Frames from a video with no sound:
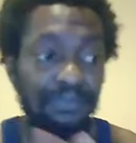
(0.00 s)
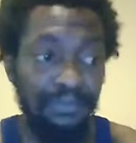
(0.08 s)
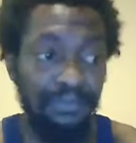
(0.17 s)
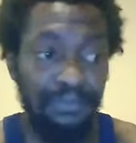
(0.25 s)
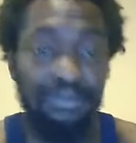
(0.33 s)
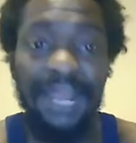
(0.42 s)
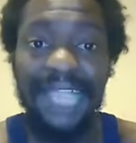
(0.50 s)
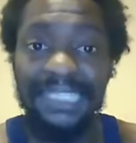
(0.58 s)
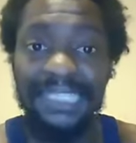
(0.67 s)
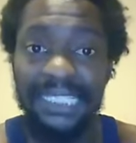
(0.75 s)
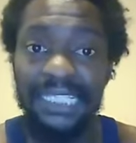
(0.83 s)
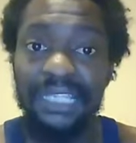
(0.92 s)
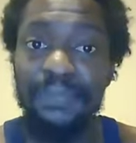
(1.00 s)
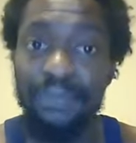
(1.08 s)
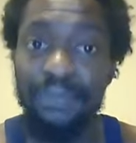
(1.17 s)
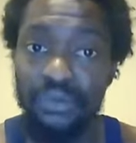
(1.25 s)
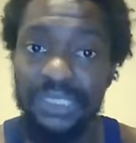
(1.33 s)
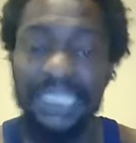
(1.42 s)
processing of the
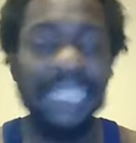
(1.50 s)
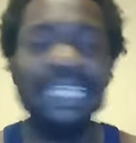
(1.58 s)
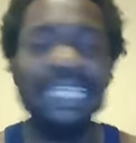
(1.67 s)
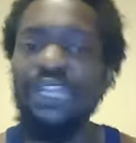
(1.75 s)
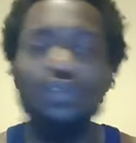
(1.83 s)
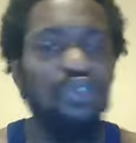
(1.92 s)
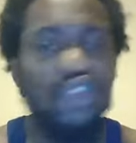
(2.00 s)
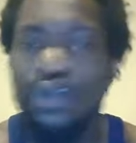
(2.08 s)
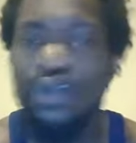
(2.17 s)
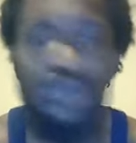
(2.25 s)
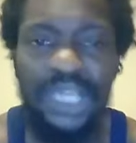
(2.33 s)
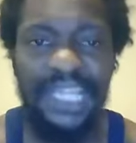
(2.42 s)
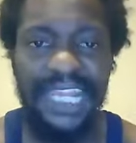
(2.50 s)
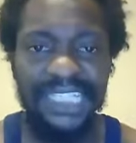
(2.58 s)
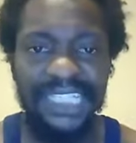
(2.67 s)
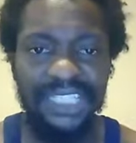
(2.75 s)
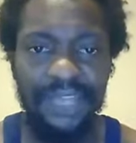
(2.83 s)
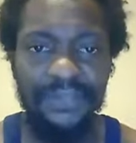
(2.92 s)
protein. Like, they don't know none of that
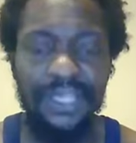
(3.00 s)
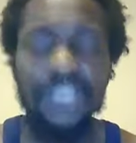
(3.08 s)
stuff.